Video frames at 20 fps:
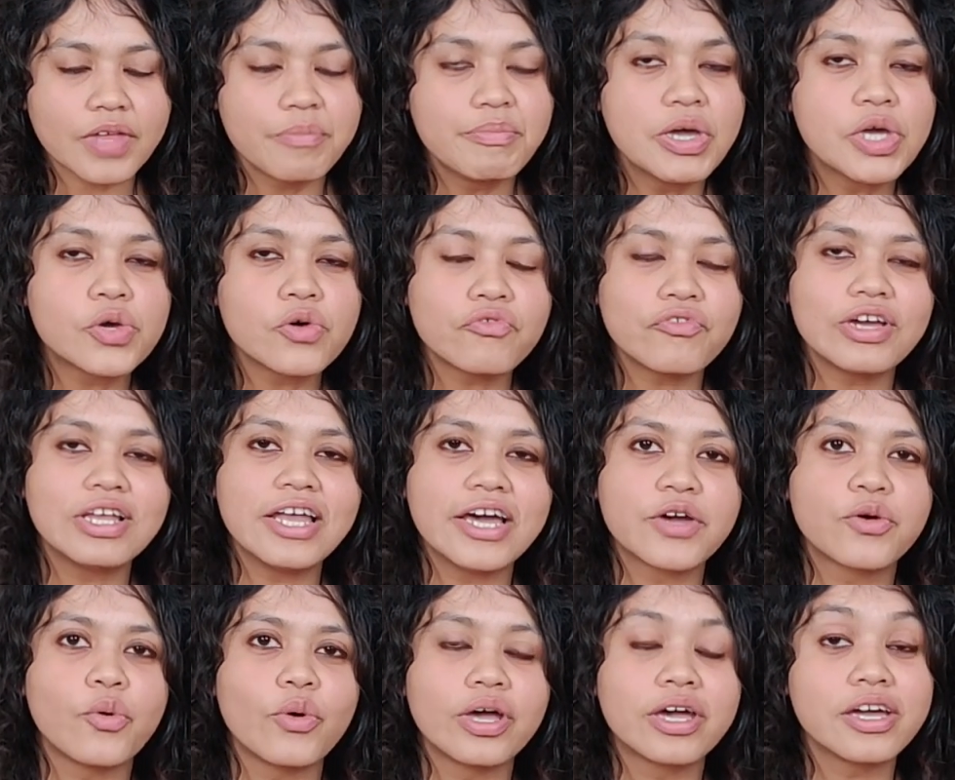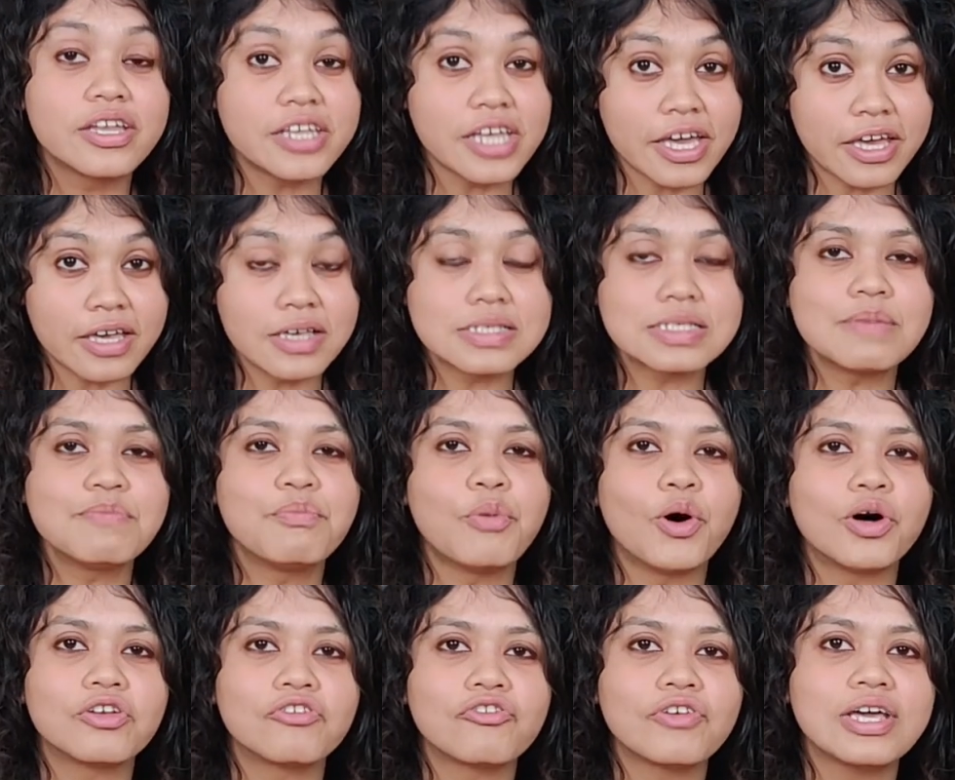make you feel like going and taking some
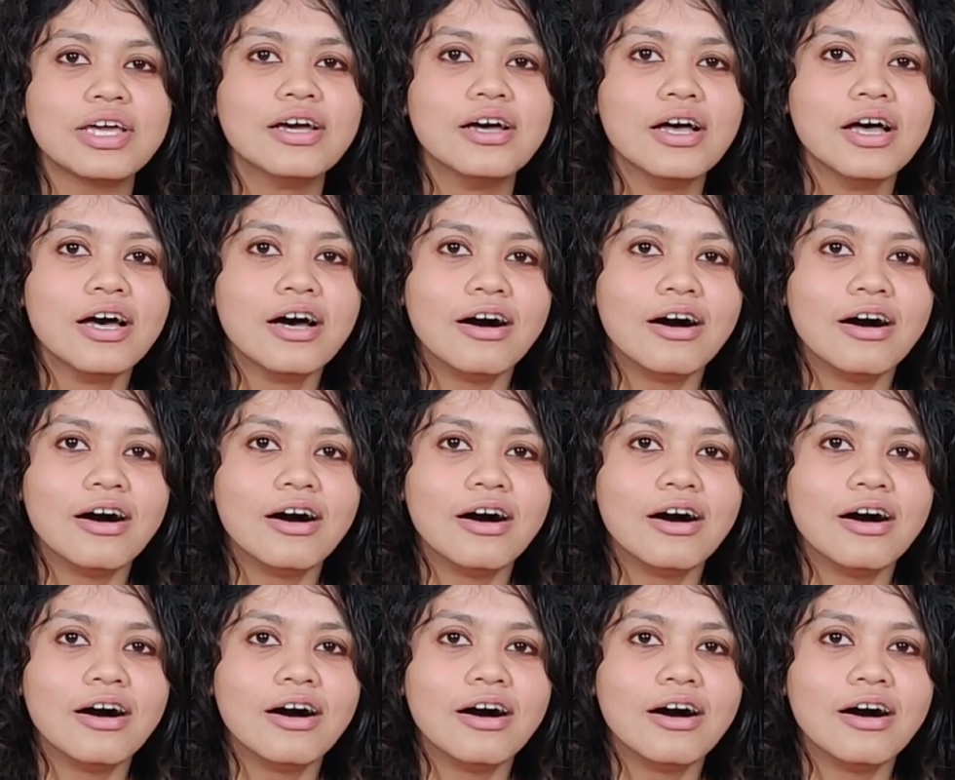pottery